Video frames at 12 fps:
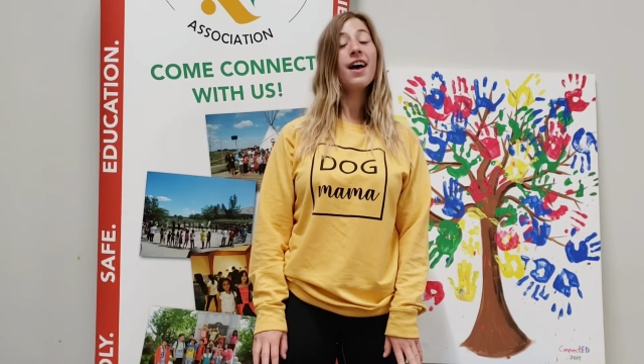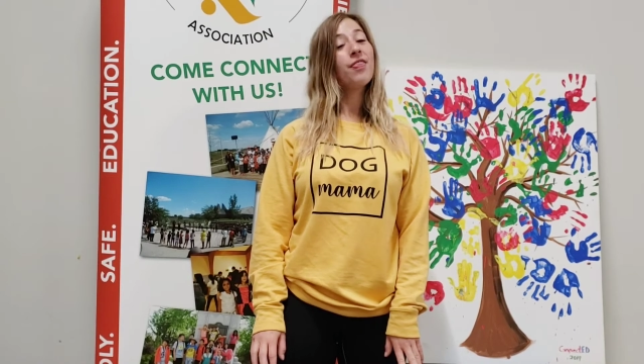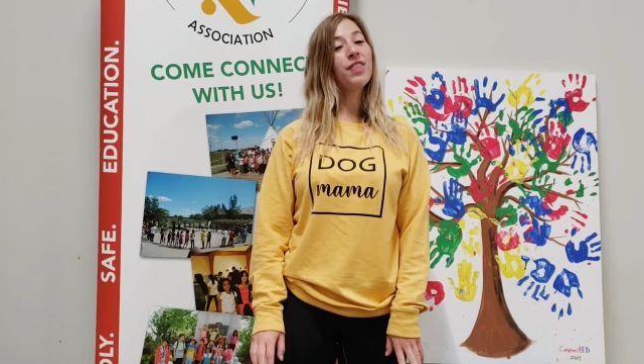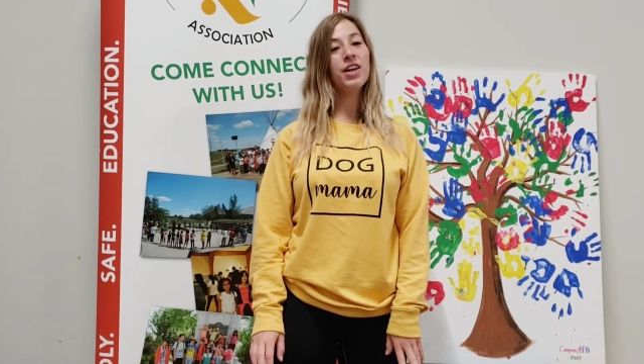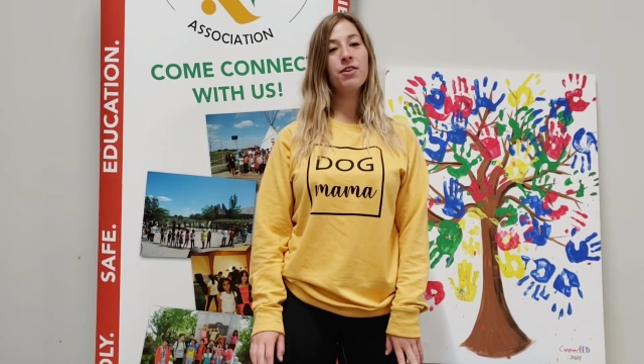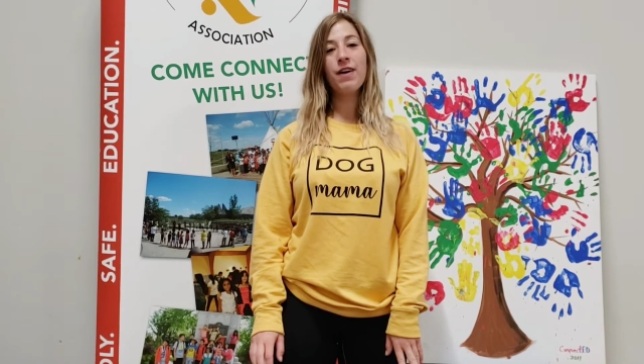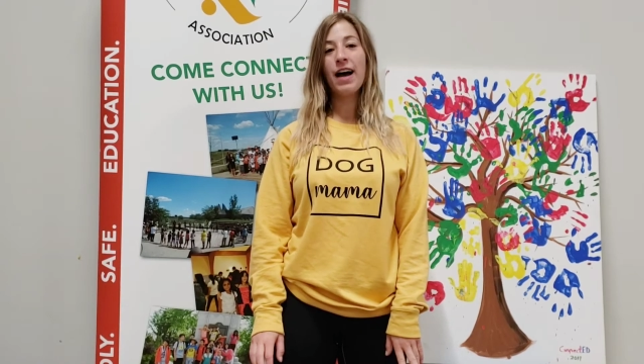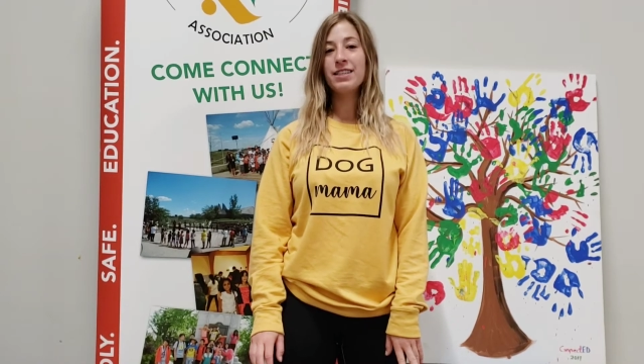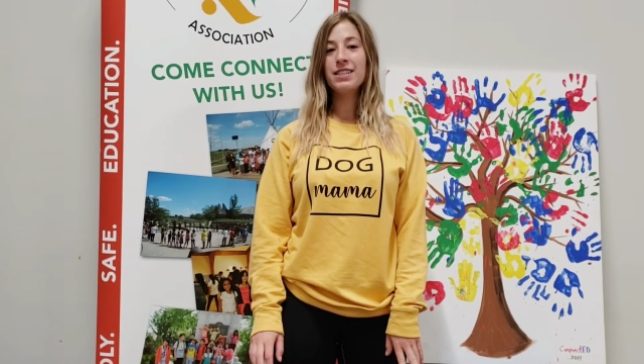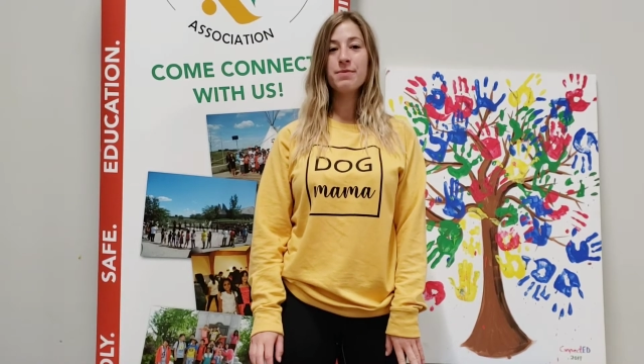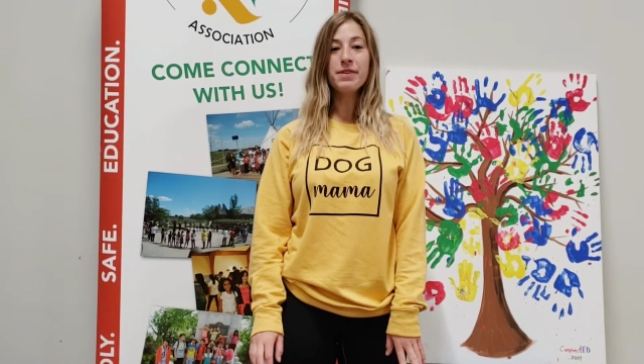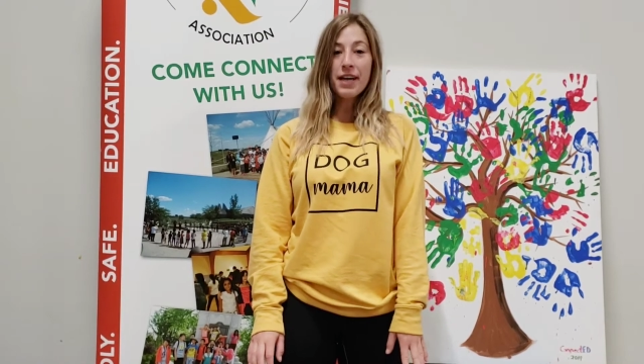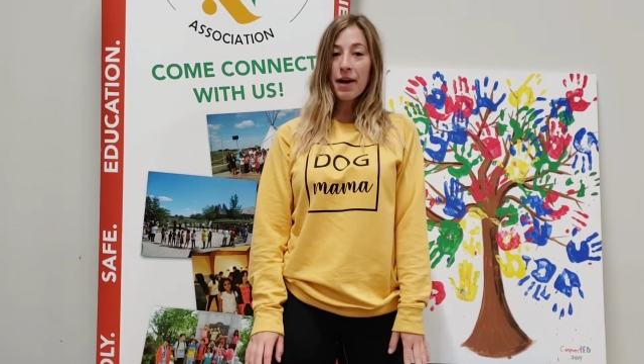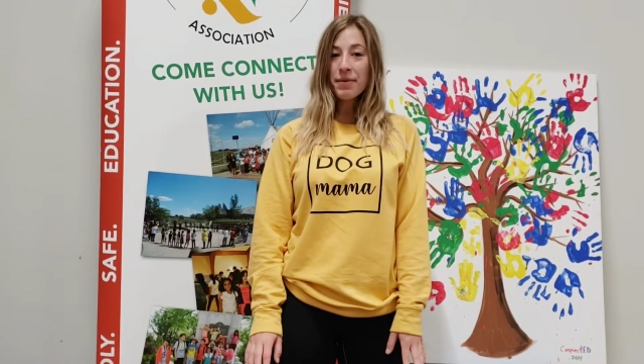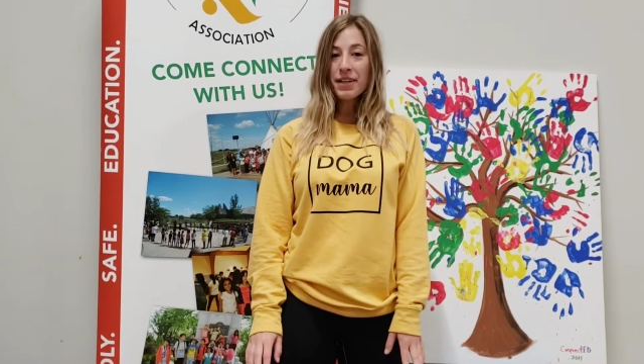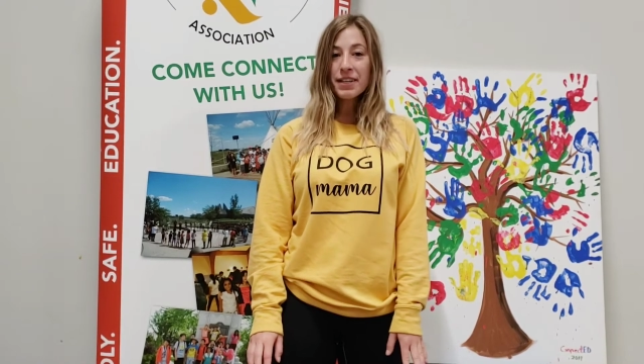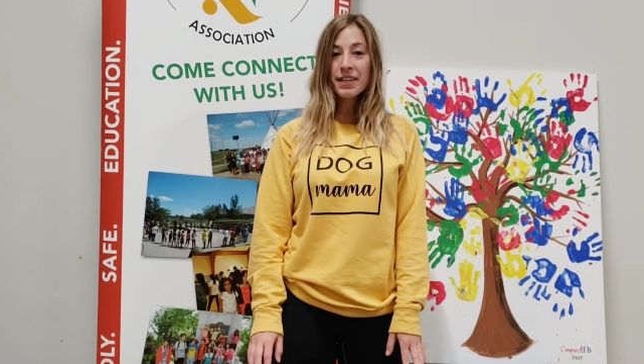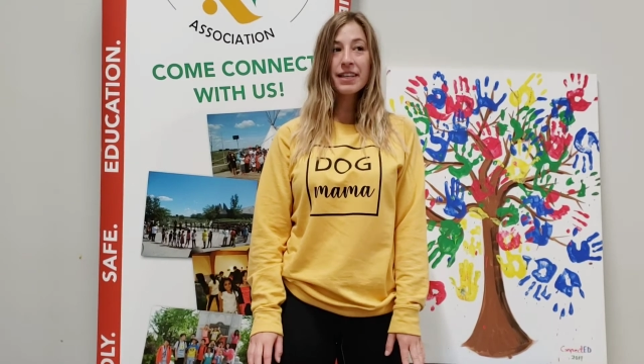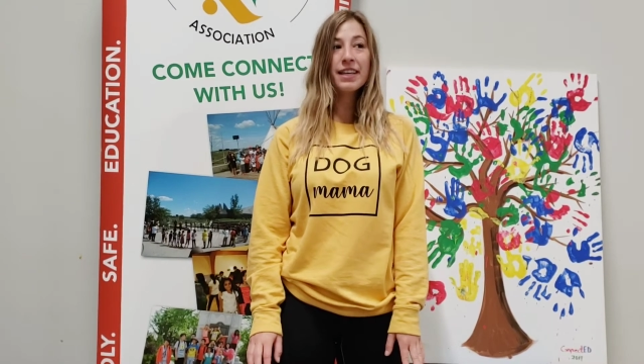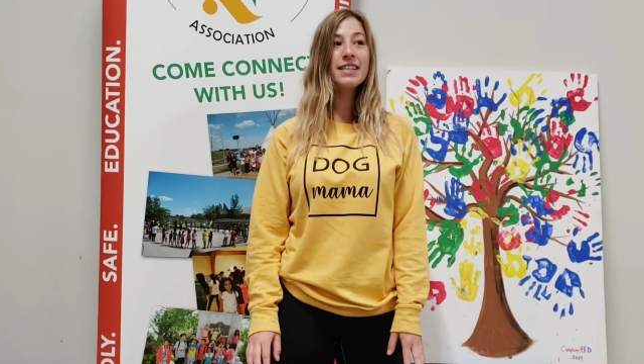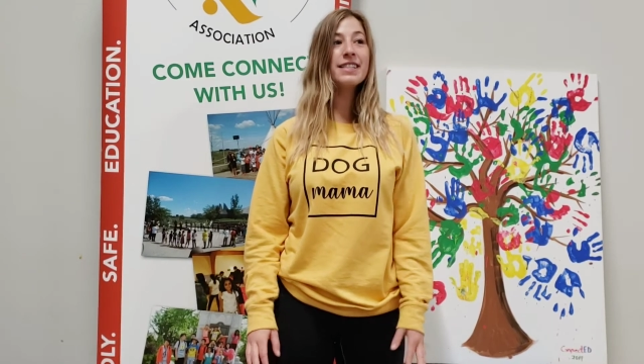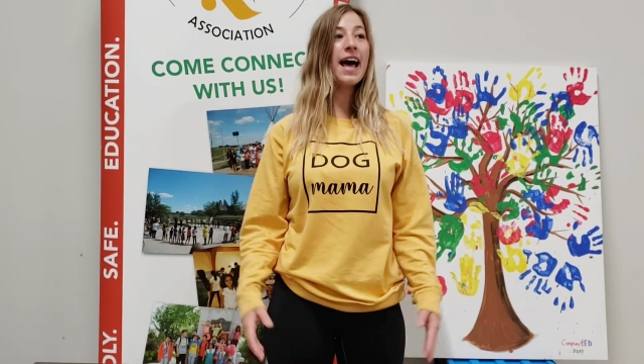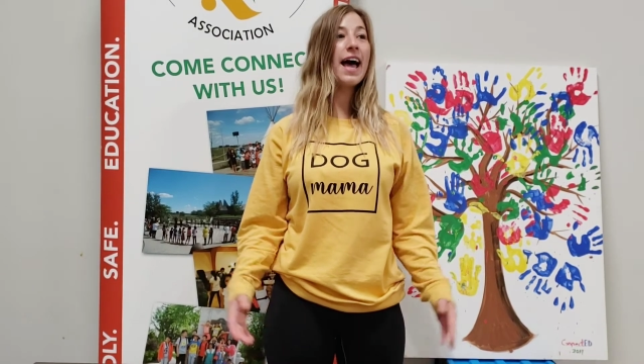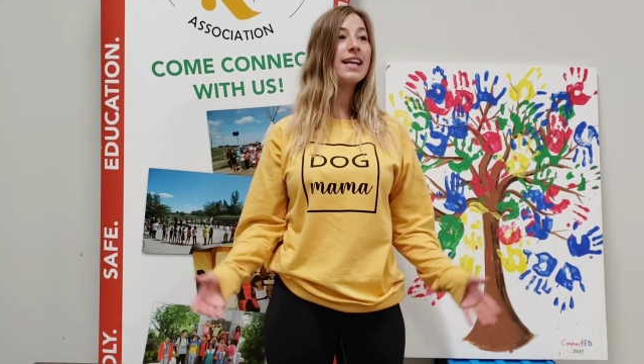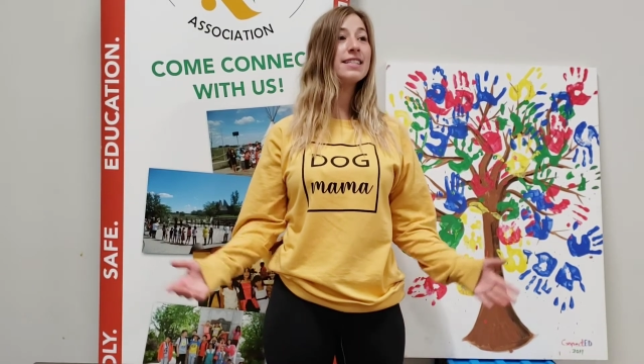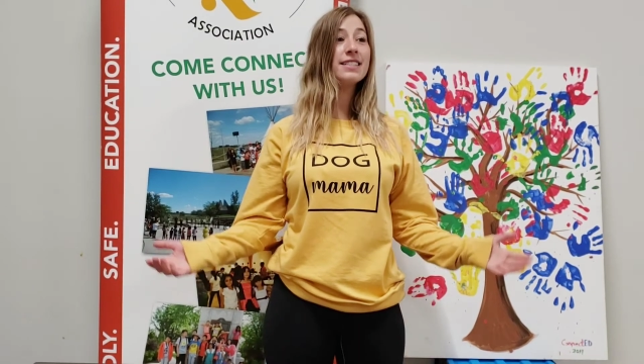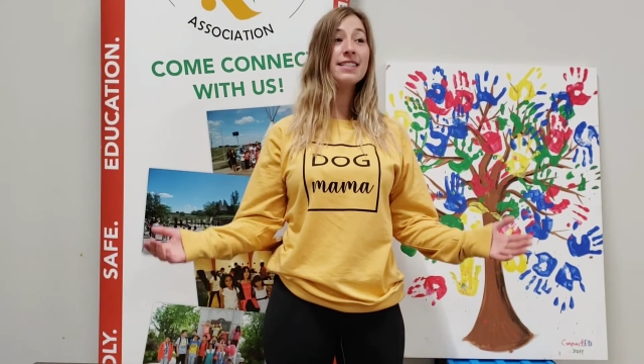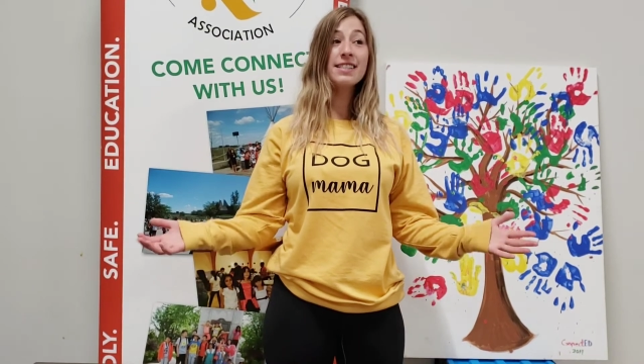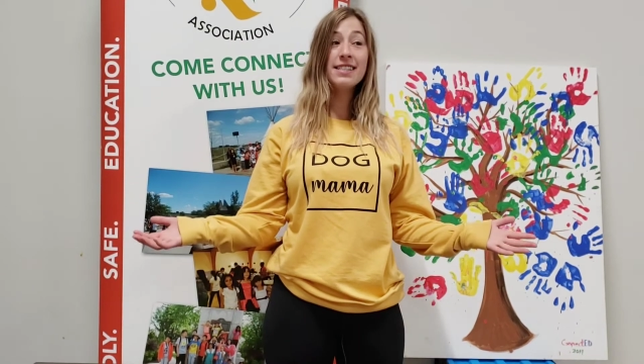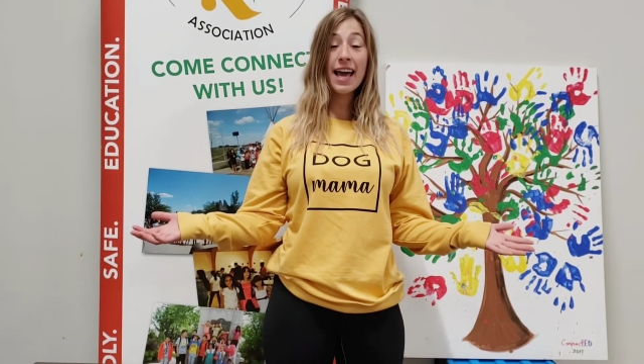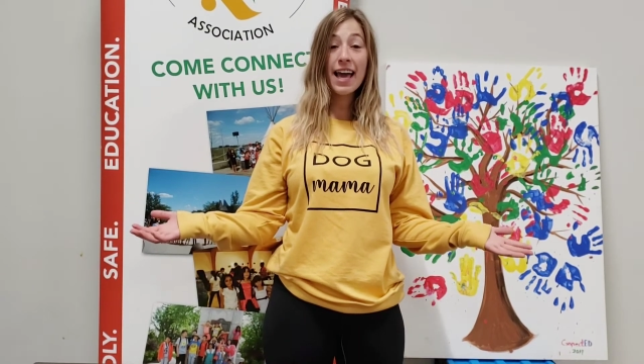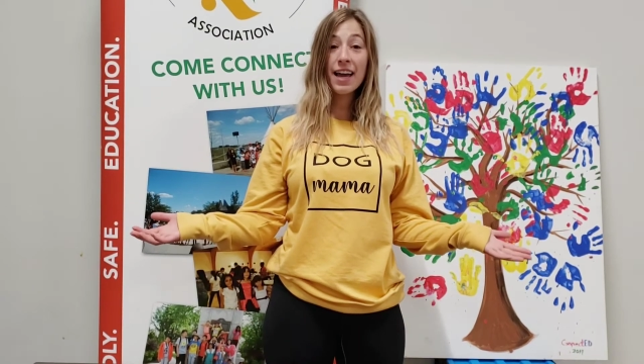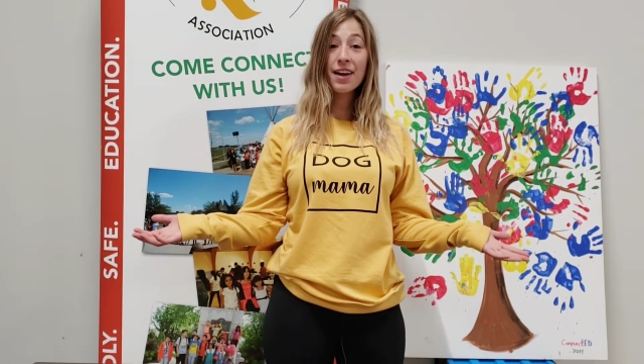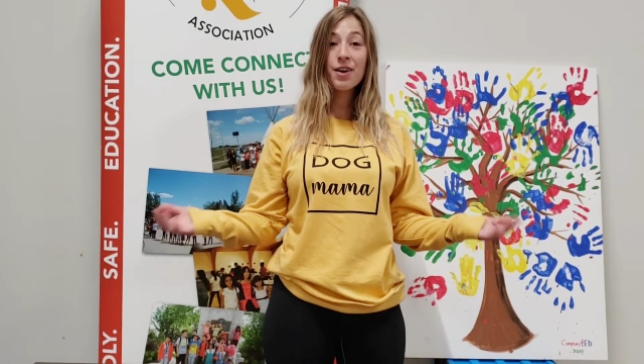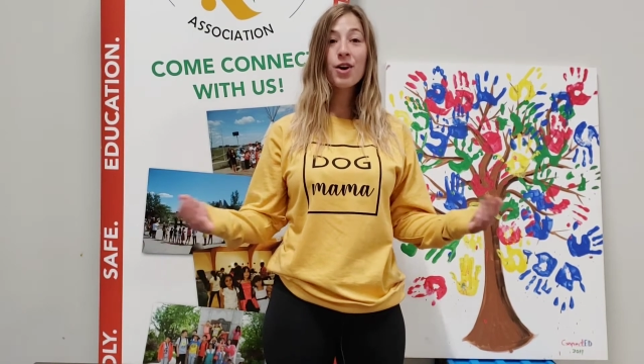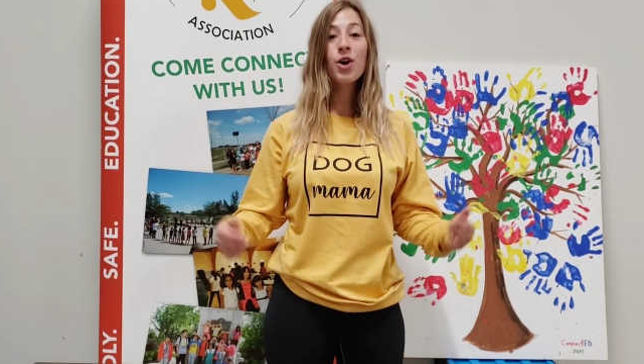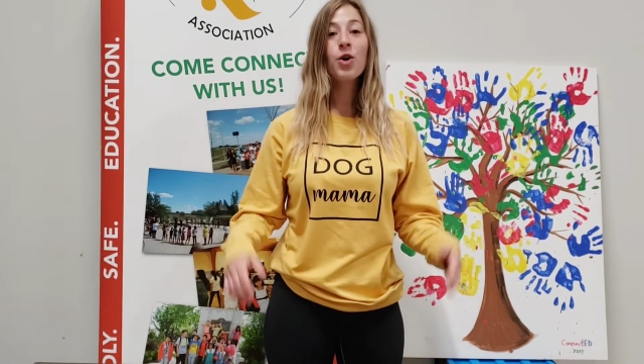that you've had some yummy cookies, and today